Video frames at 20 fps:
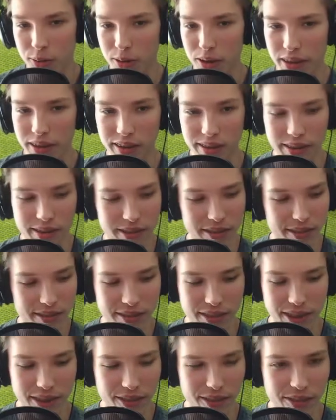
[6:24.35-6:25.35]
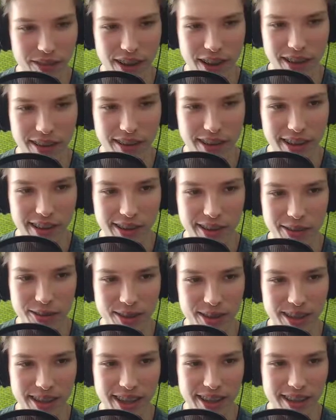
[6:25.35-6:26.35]
Otherwise, file
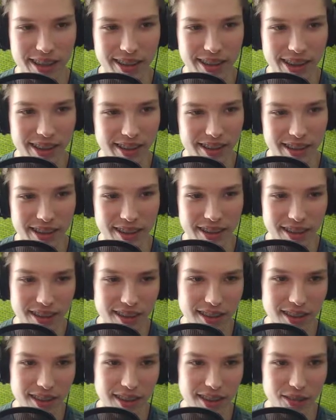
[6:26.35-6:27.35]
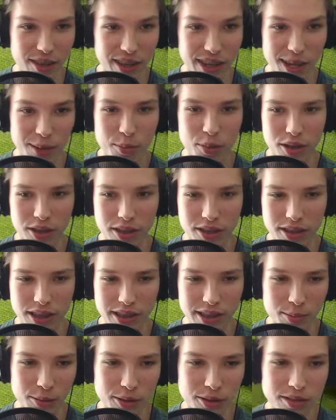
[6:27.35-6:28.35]
sizes could get crazy if you had it per
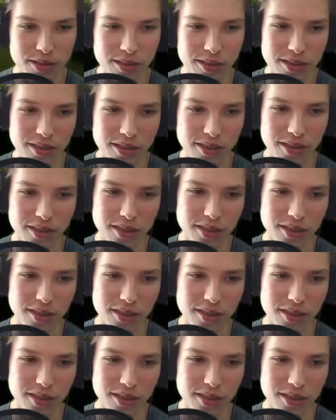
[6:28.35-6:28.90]
collectible.